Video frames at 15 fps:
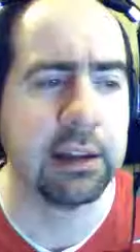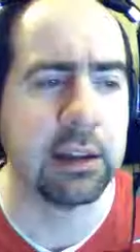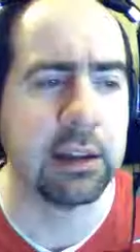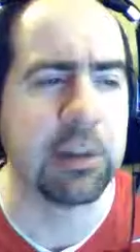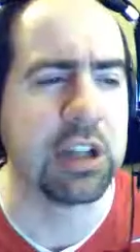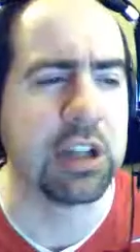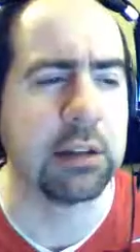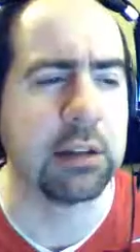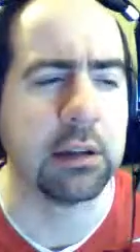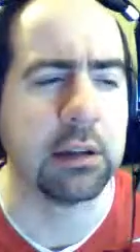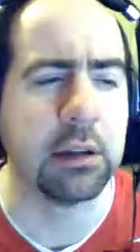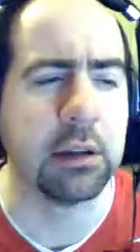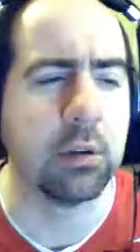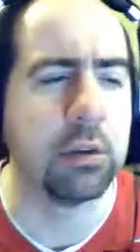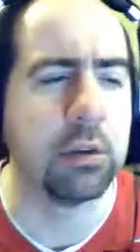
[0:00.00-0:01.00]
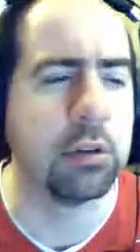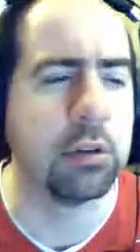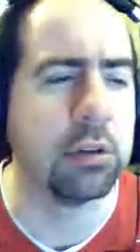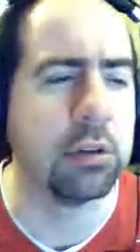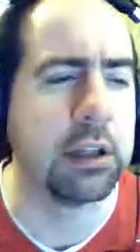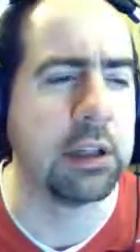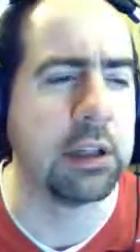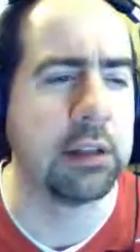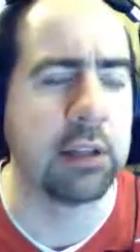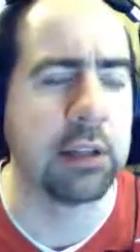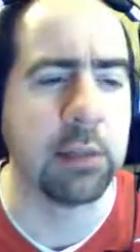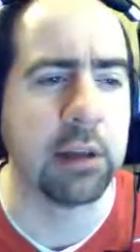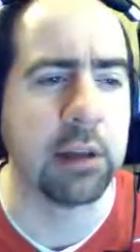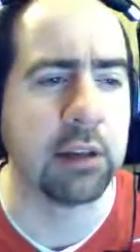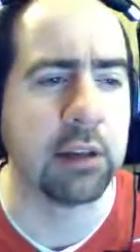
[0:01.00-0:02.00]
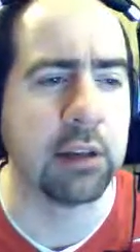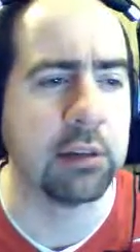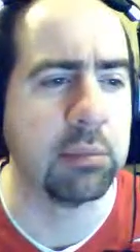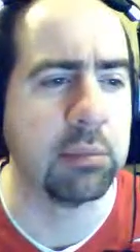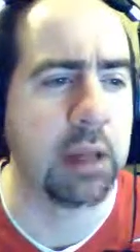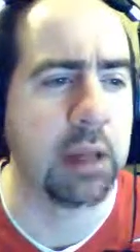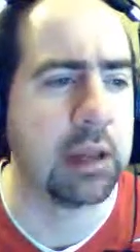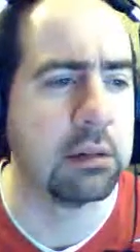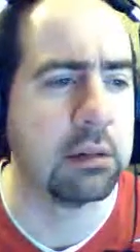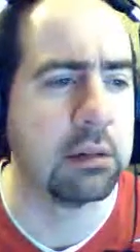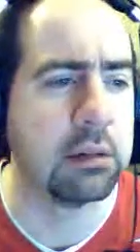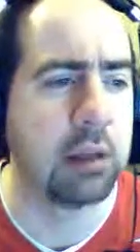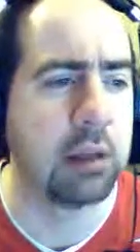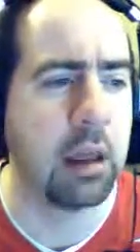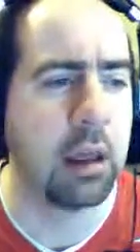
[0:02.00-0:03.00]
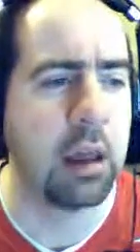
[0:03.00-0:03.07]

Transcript: the majestic golden trees keeping us in place,